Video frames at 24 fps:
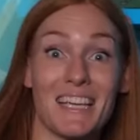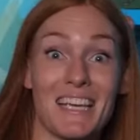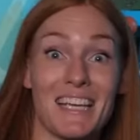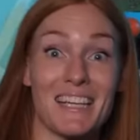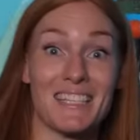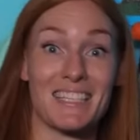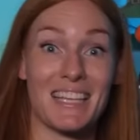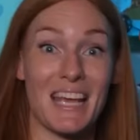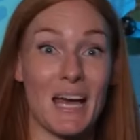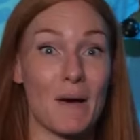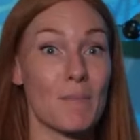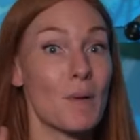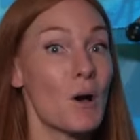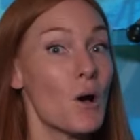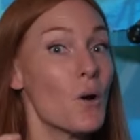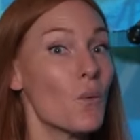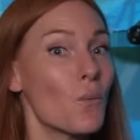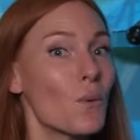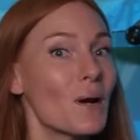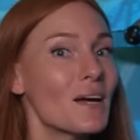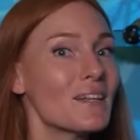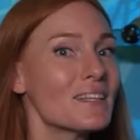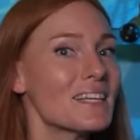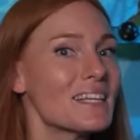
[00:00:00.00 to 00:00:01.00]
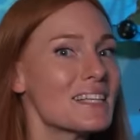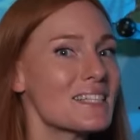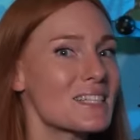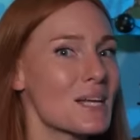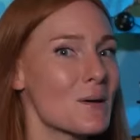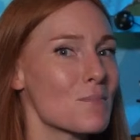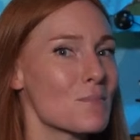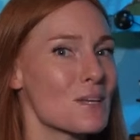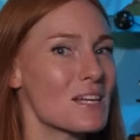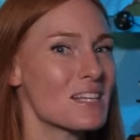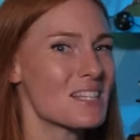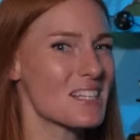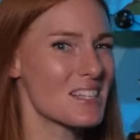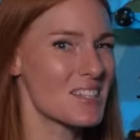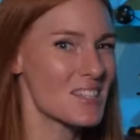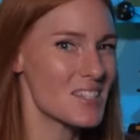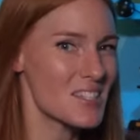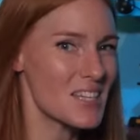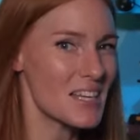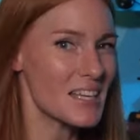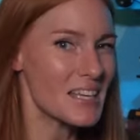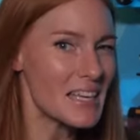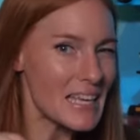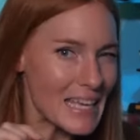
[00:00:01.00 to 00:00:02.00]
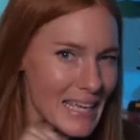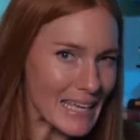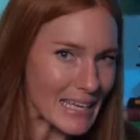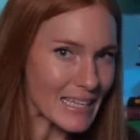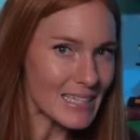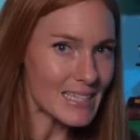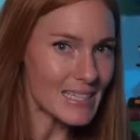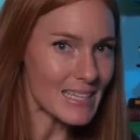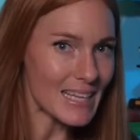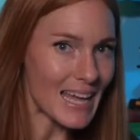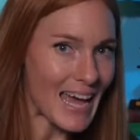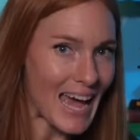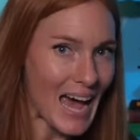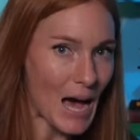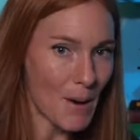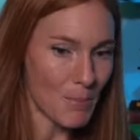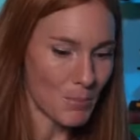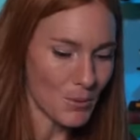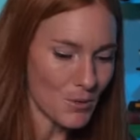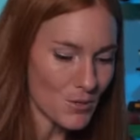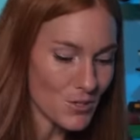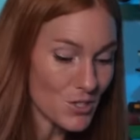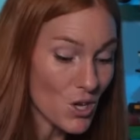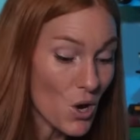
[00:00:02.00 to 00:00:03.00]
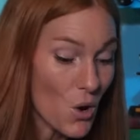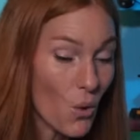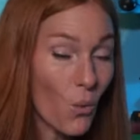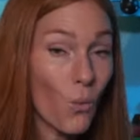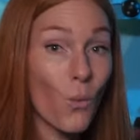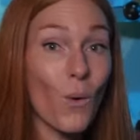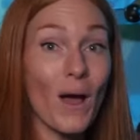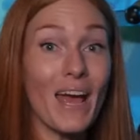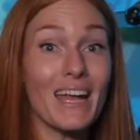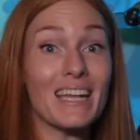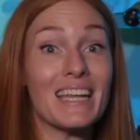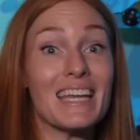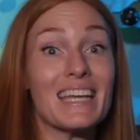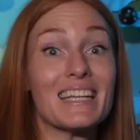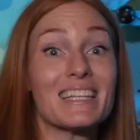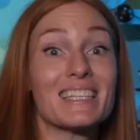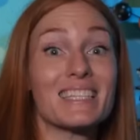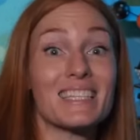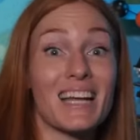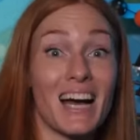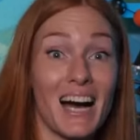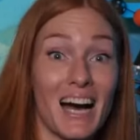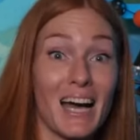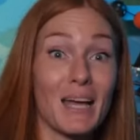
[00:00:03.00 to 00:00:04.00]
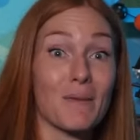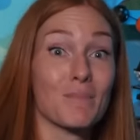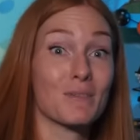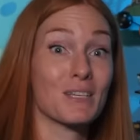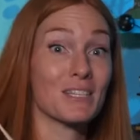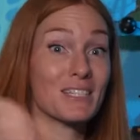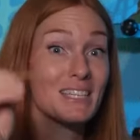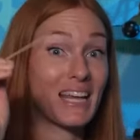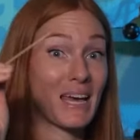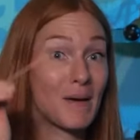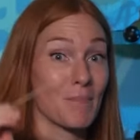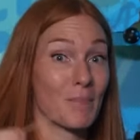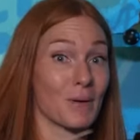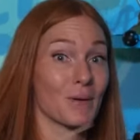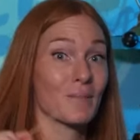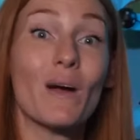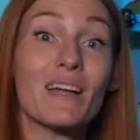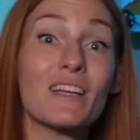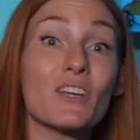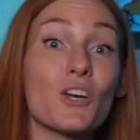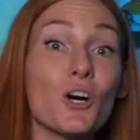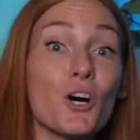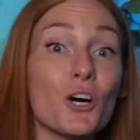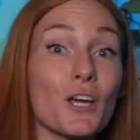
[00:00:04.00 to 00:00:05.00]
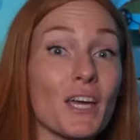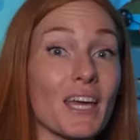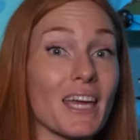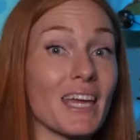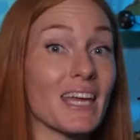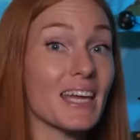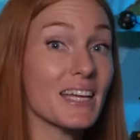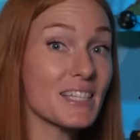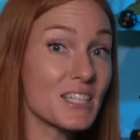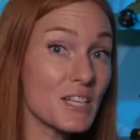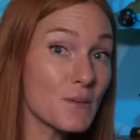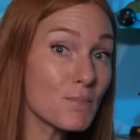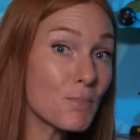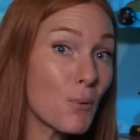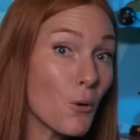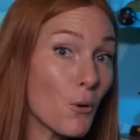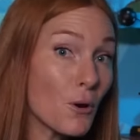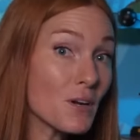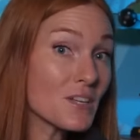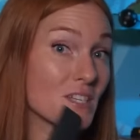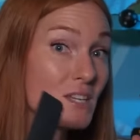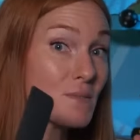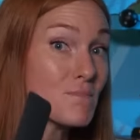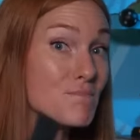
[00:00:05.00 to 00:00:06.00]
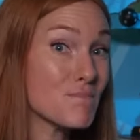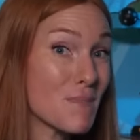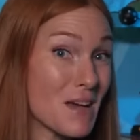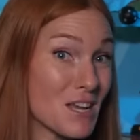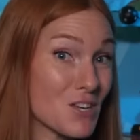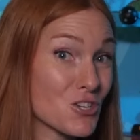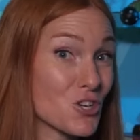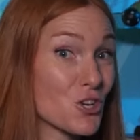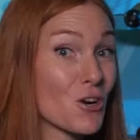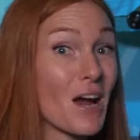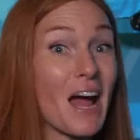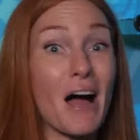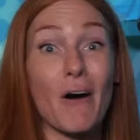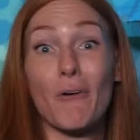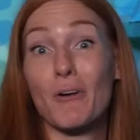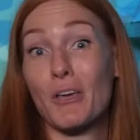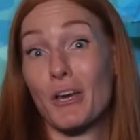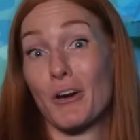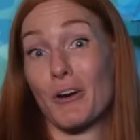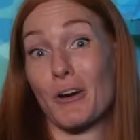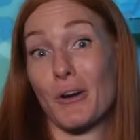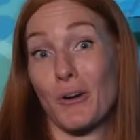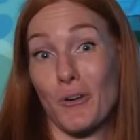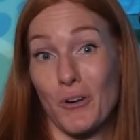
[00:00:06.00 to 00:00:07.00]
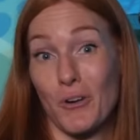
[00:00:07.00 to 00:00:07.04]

thinking, Sam. We'll need something to stick into the apples when it's time to dip. When cooking, it's important to measure out your